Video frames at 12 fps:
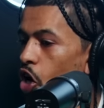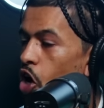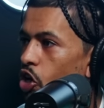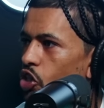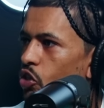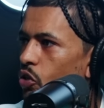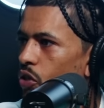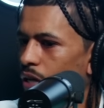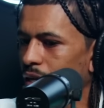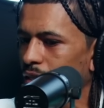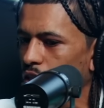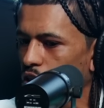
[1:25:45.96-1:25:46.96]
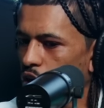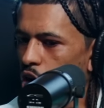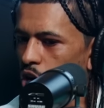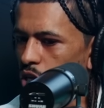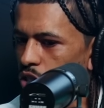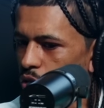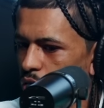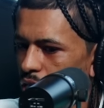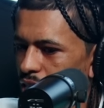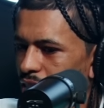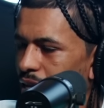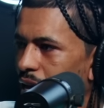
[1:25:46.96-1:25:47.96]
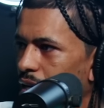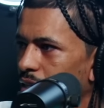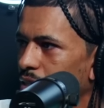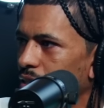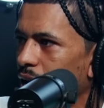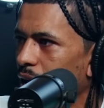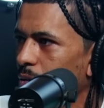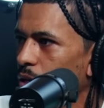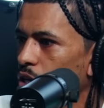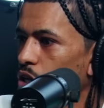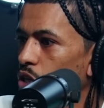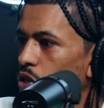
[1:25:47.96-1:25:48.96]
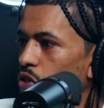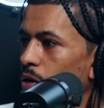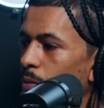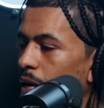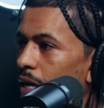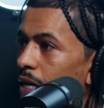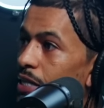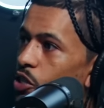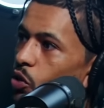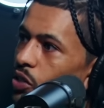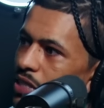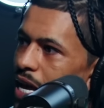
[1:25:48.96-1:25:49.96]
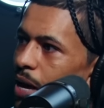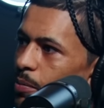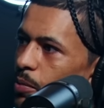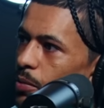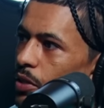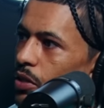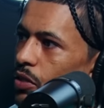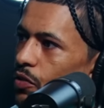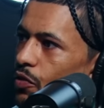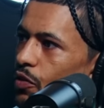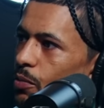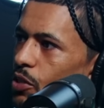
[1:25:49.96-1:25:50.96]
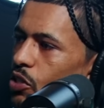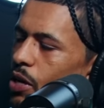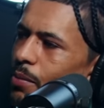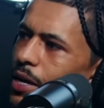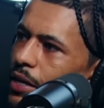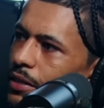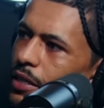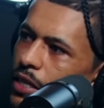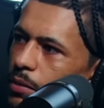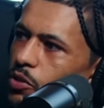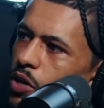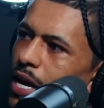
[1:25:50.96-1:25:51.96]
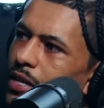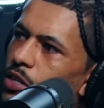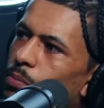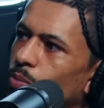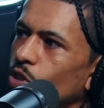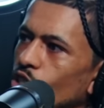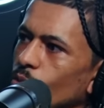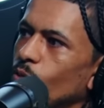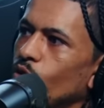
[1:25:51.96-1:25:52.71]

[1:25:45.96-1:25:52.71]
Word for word: car is on, like the car is on the side. It stopped. So I'm like, he's on top of me. You feel me? So I'm like, damn. So I had to push him